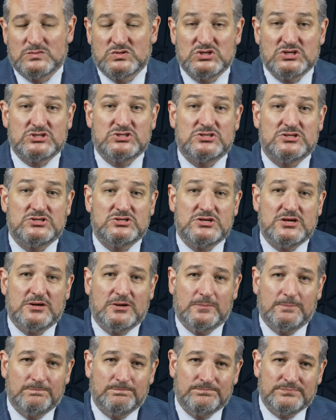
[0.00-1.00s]
Just this
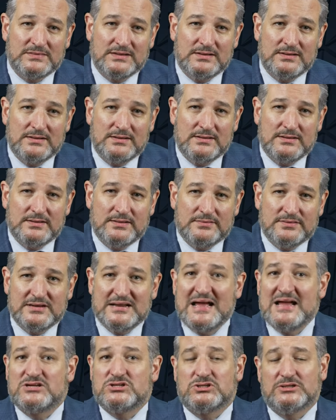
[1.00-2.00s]
year, the
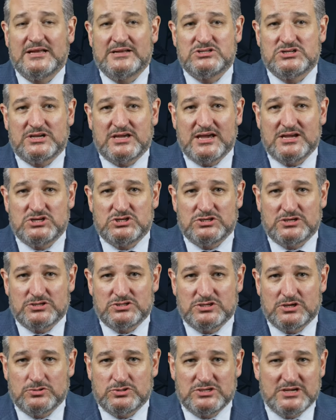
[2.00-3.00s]
National Education
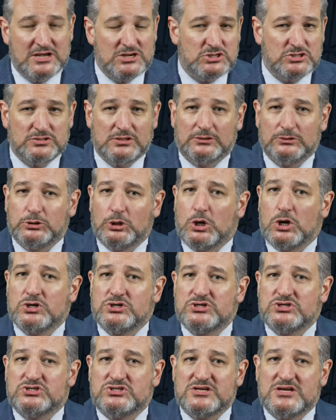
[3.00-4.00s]
Association, the
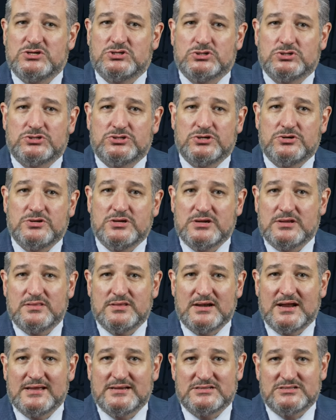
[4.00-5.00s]
largest teachers' union in the
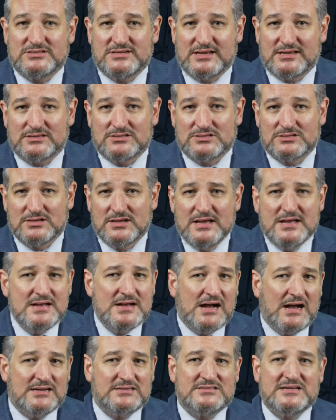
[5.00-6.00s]
United States,
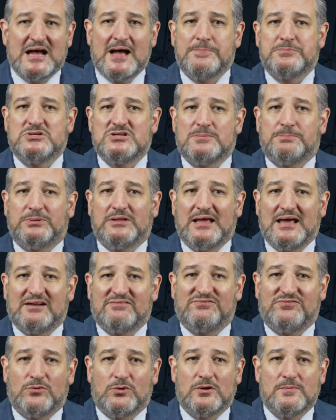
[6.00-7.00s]
adopted a
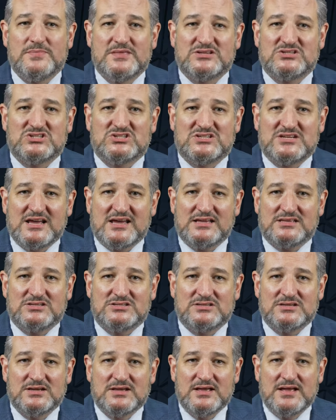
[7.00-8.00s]
platform that
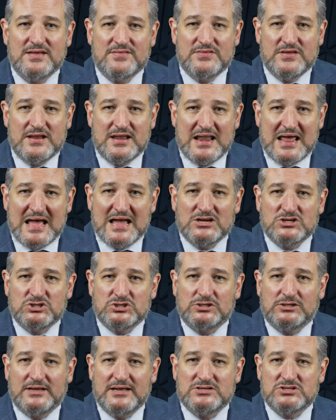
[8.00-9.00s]
states the
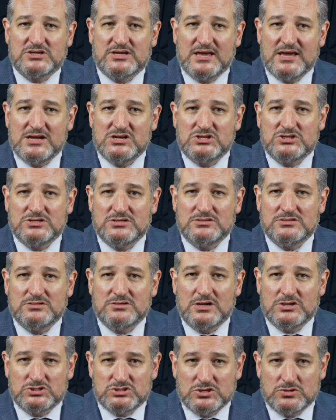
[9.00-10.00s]
National Education
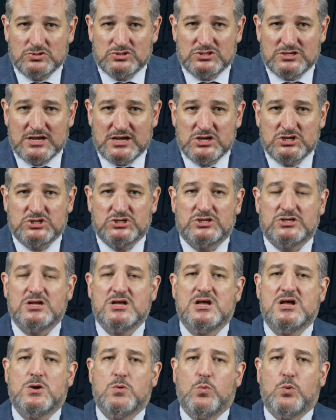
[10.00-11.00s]
Association
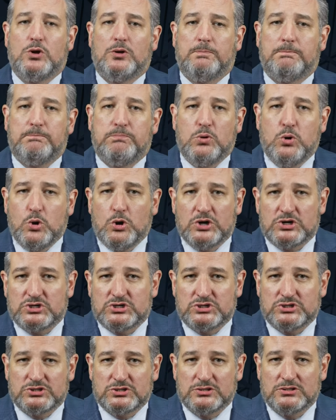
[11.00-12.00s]
will
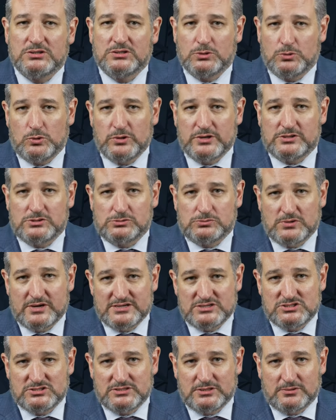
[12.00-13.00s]
push critical
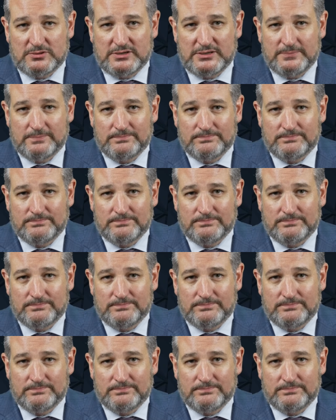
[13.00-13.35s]
race theory.